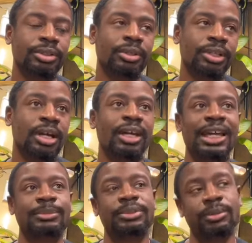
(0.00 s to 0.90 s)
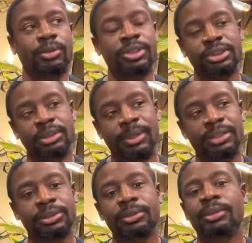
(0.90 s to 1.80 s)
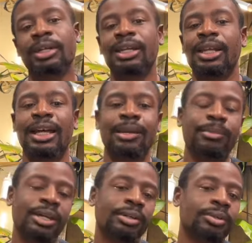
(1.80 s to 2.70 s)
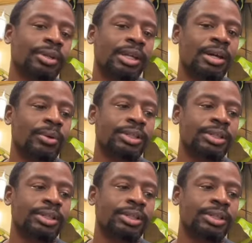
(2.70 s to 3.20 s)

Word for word: or y'all can ask me some questions about school and then I can better do it that way.